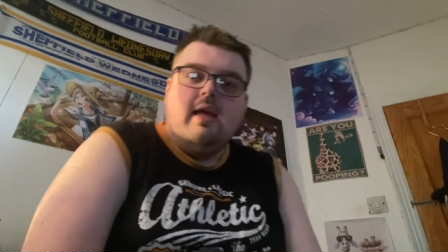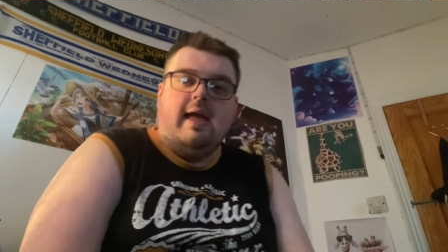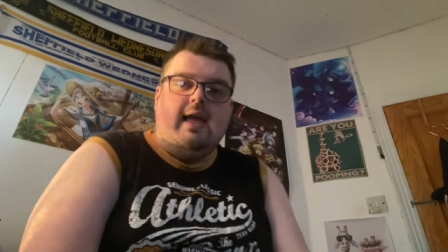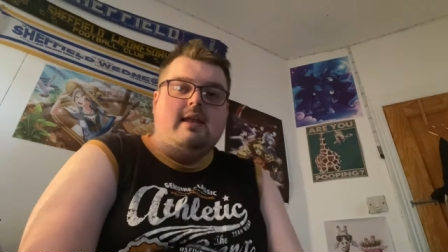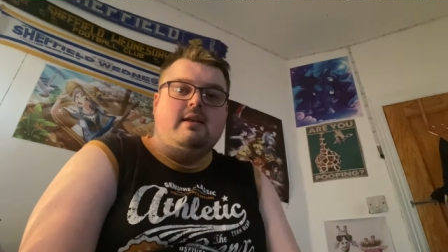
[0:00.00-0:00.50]

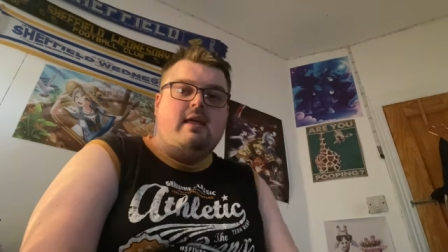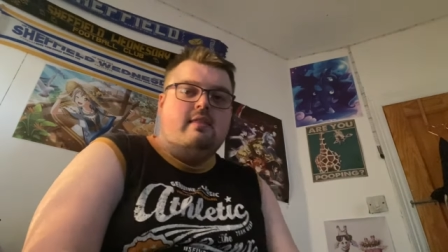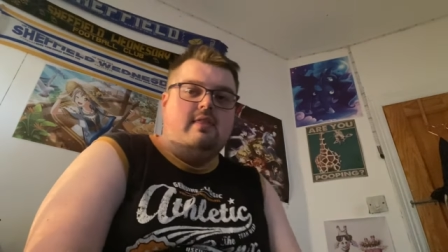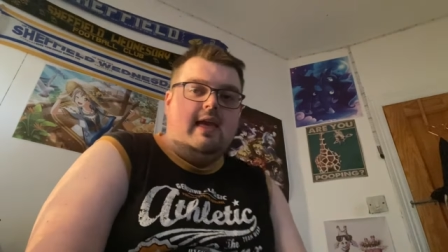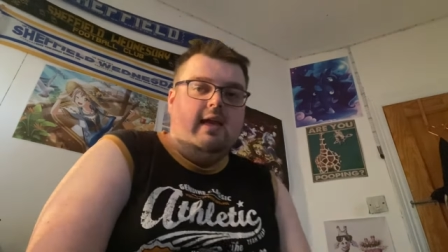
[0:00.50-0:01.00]
in
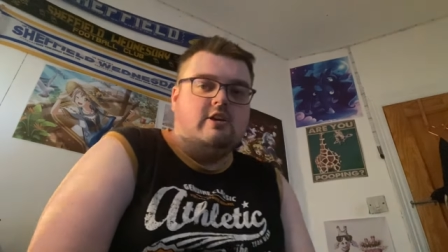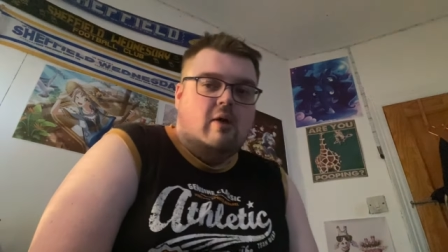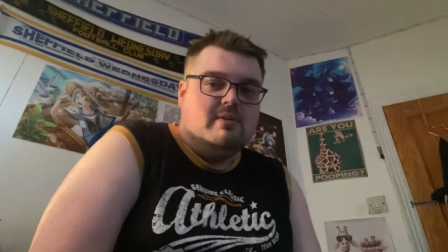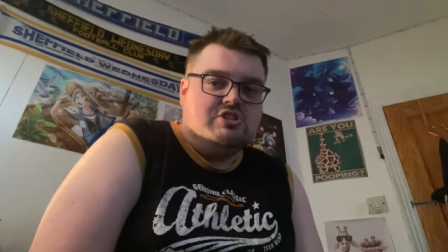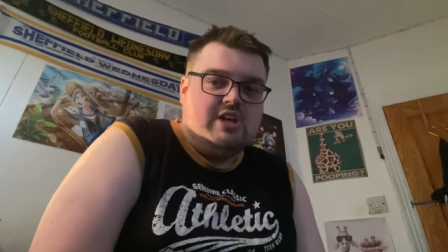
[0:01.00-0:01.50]
the
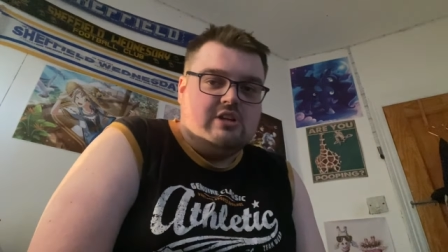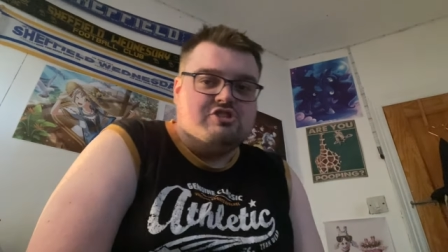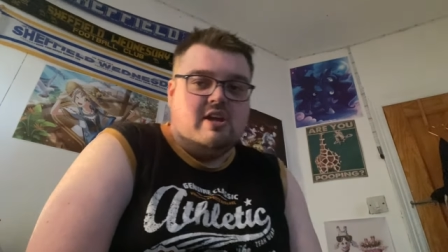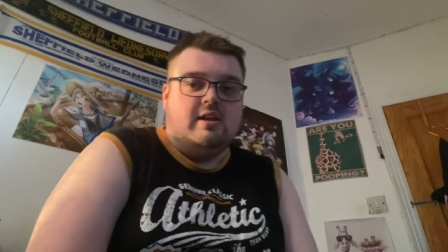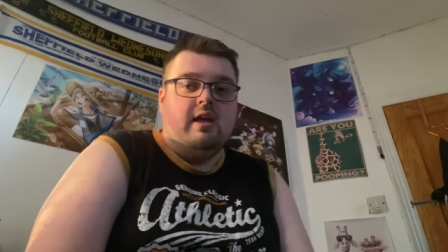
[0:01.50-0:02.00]
comment
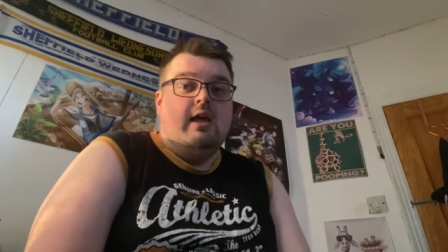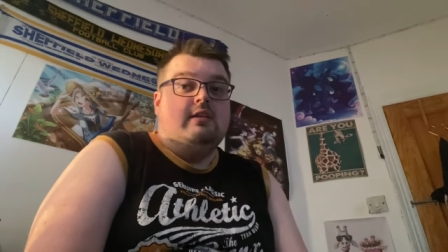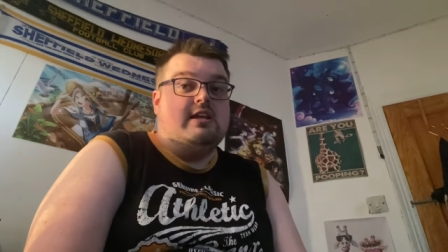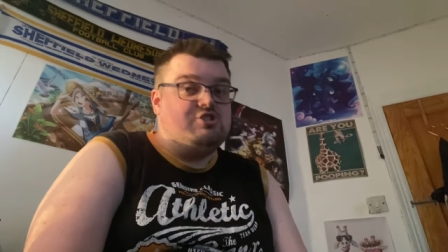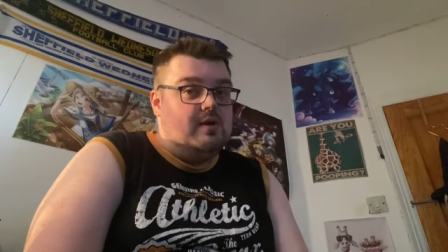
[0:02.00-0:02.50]
section.
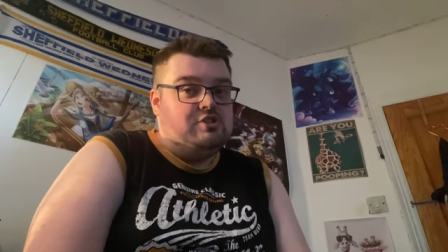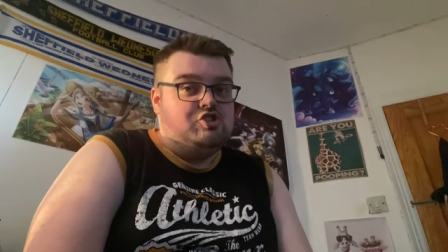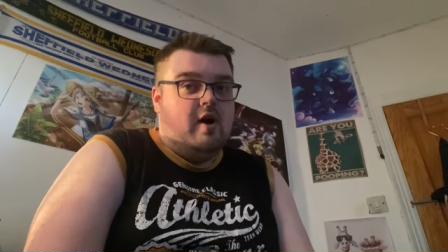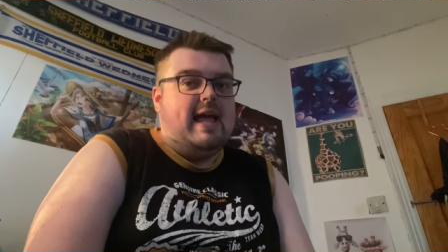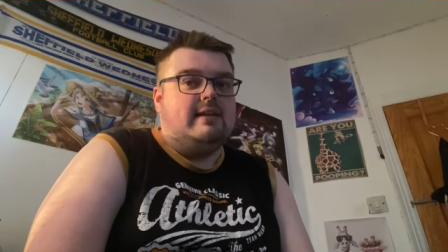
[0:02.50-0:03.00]
Did you enjoy it?